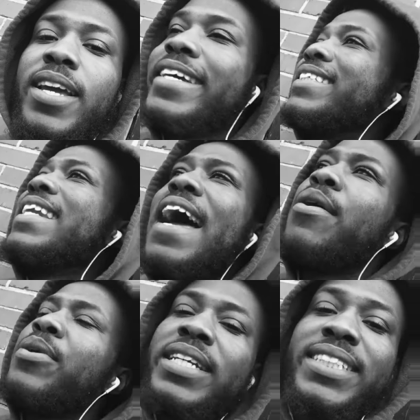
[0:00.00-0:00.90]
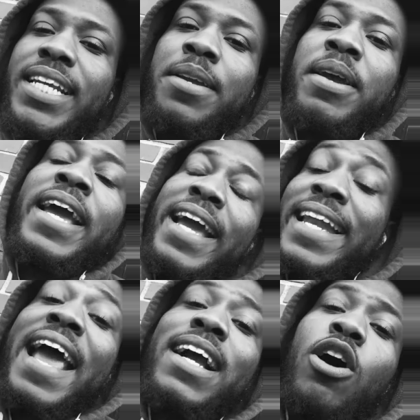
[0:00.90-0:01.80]
It's not what it seemed.
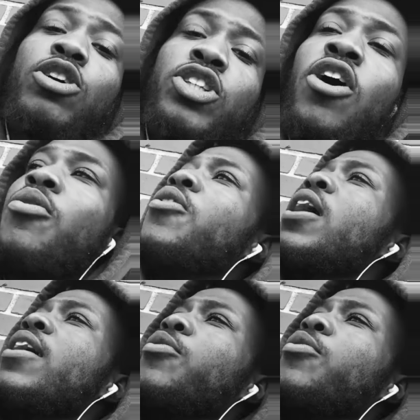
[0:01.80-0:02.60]
And that goes on